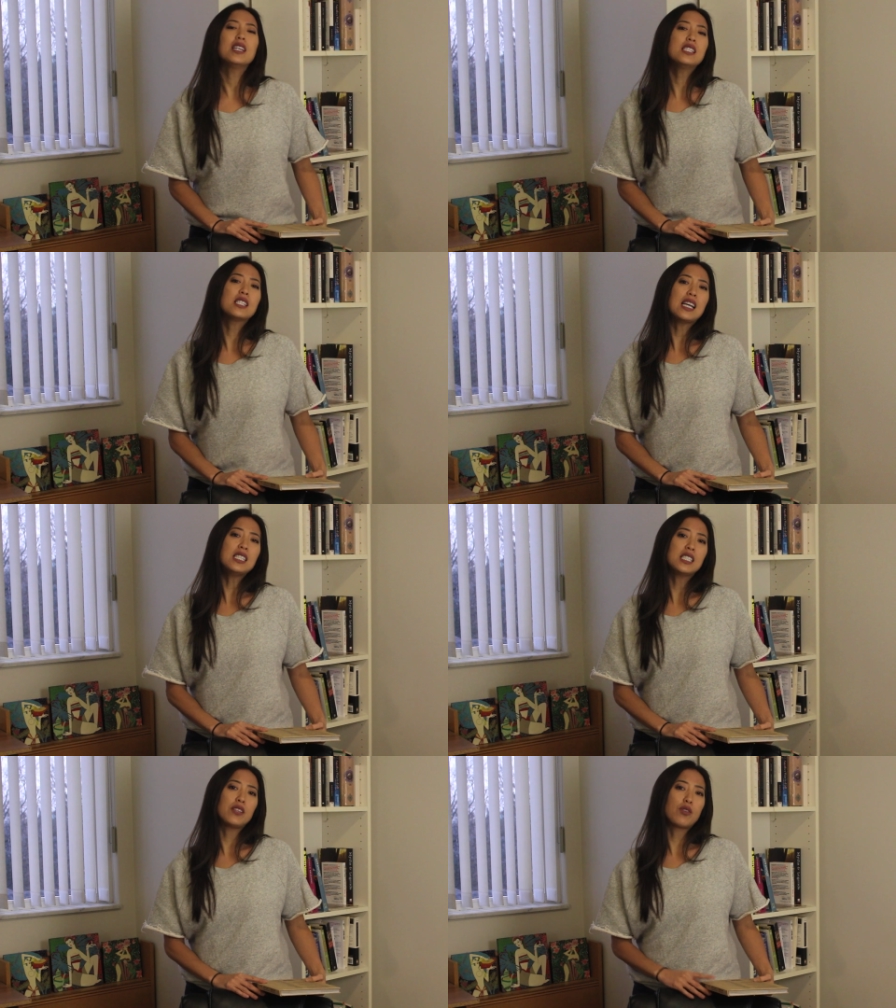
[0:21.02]

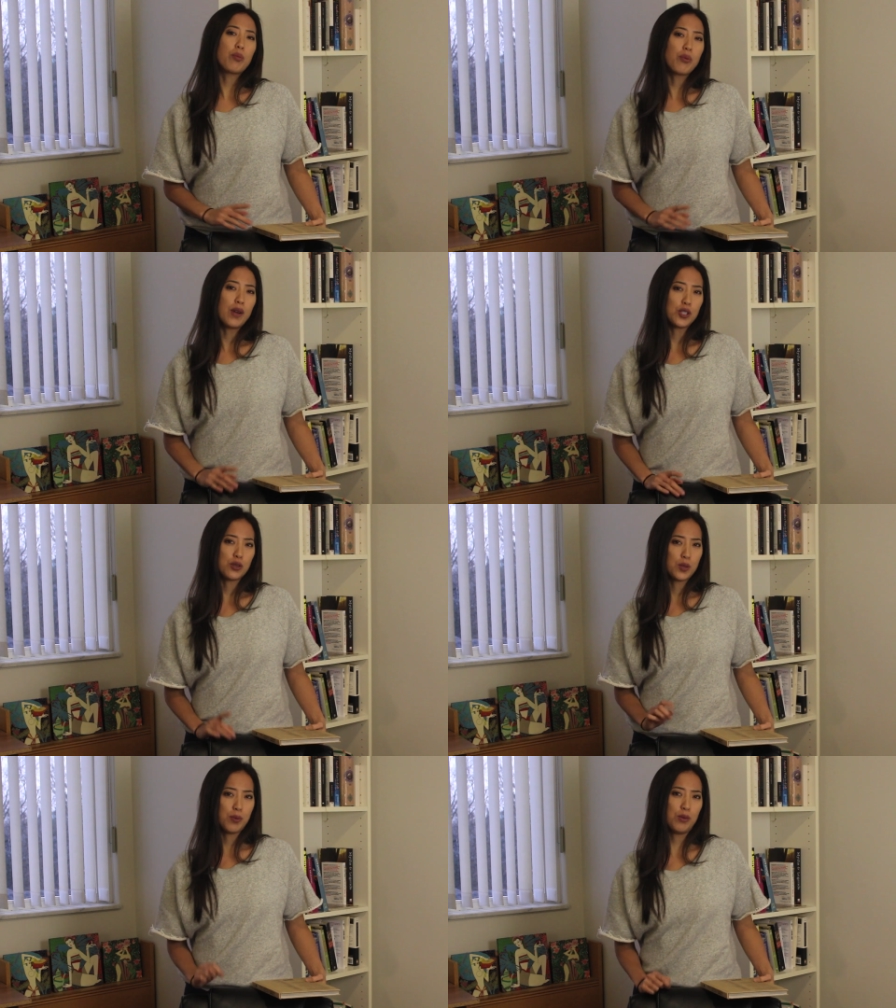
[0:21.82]
incentive or
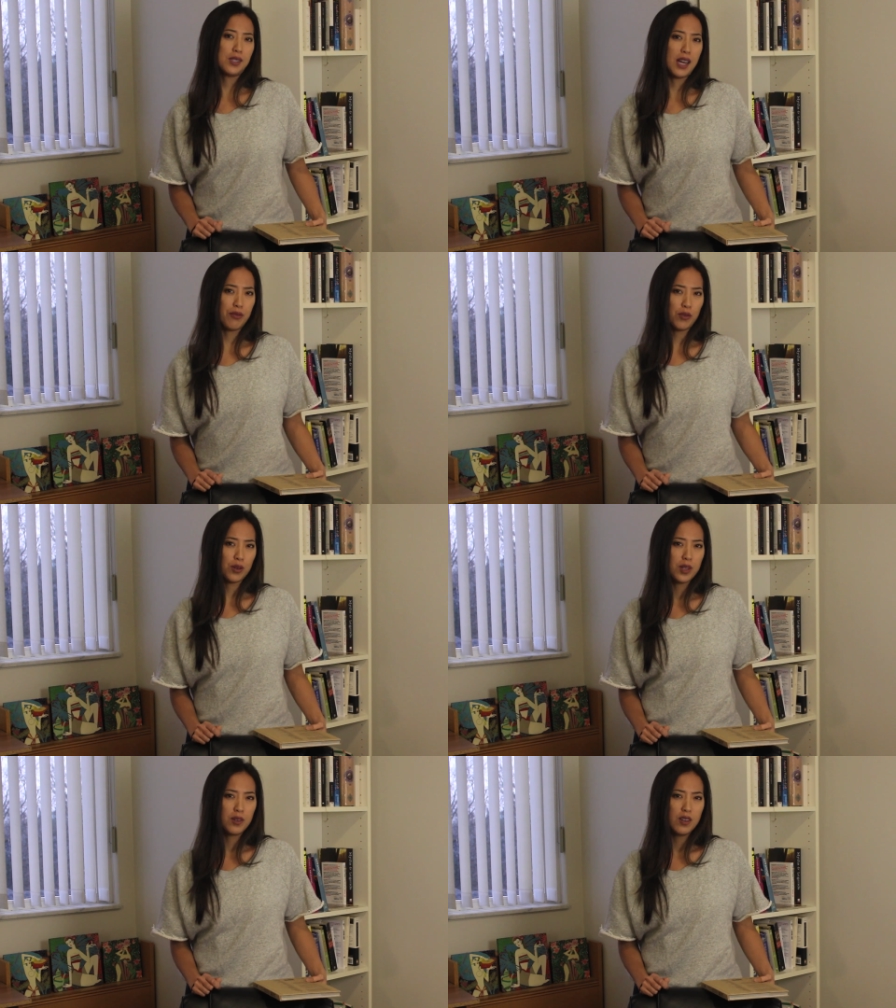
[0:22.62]
pressure spurs
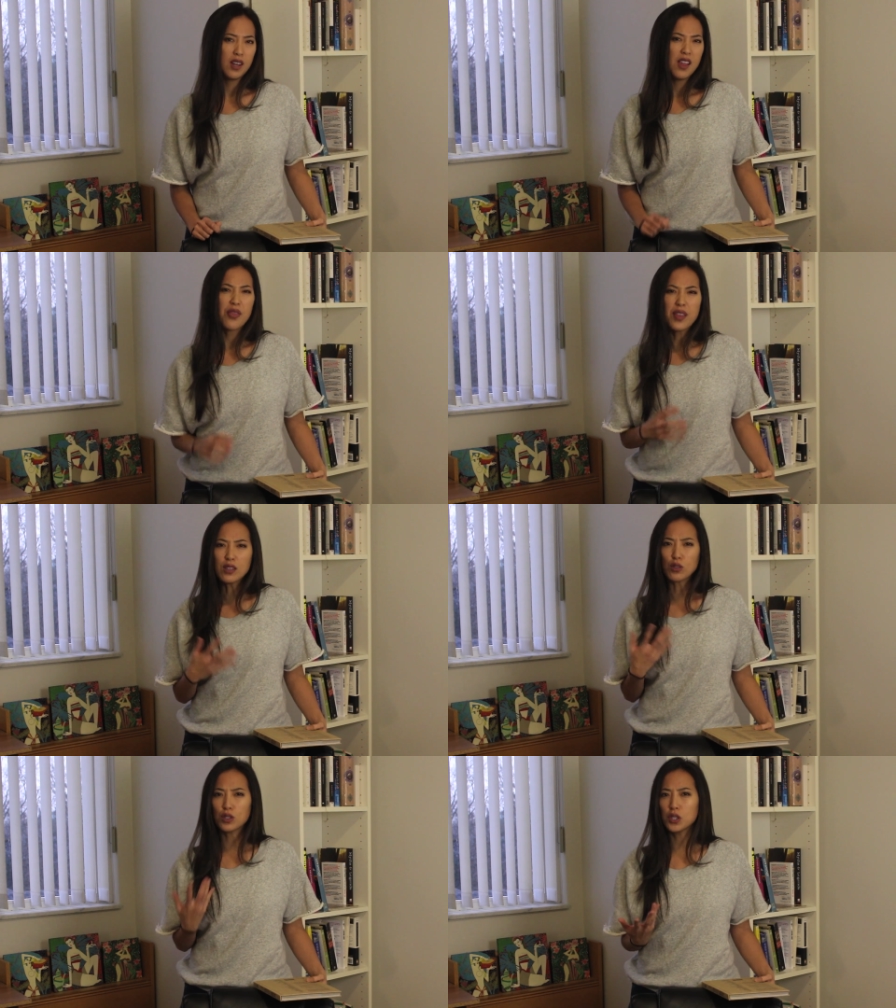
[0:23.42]
effort.
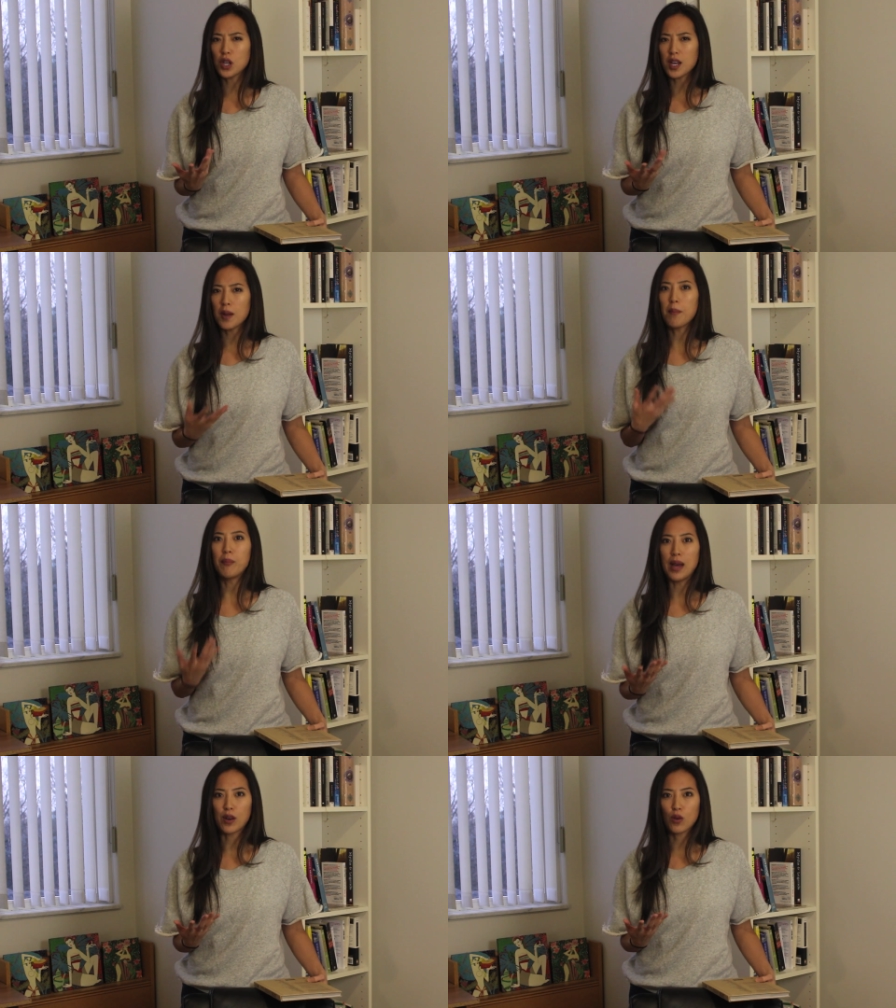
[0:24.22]
Things are done
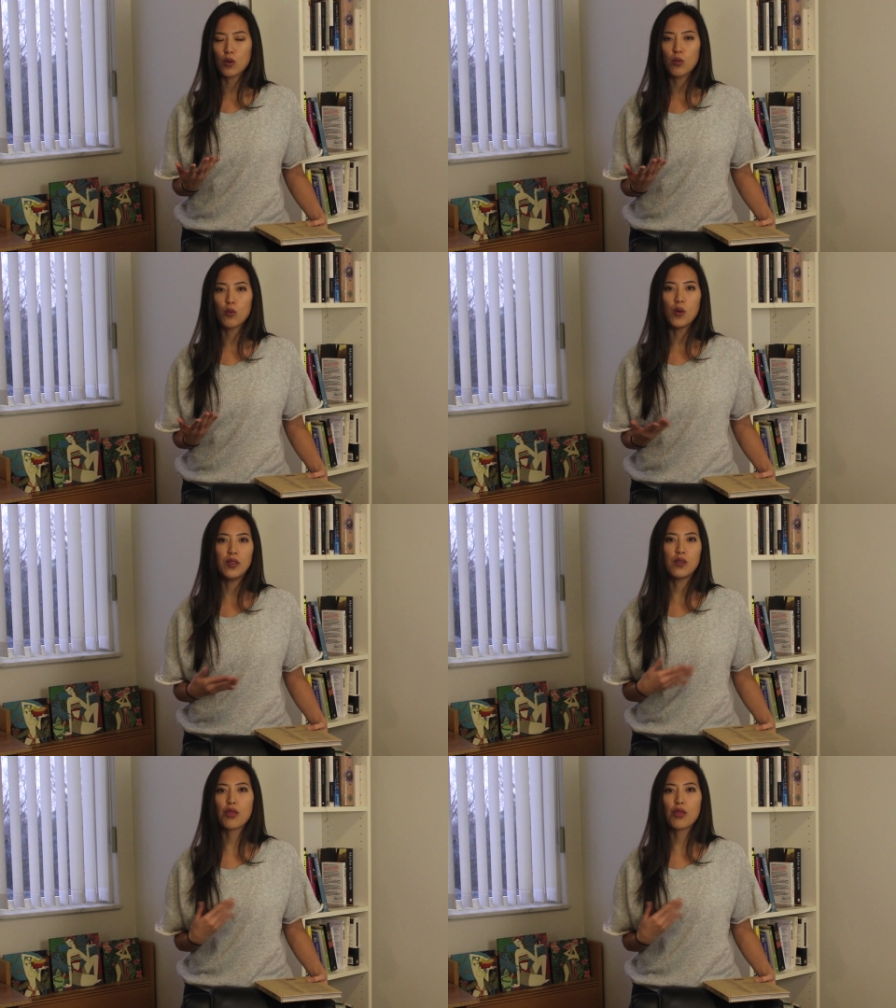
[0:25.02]
better when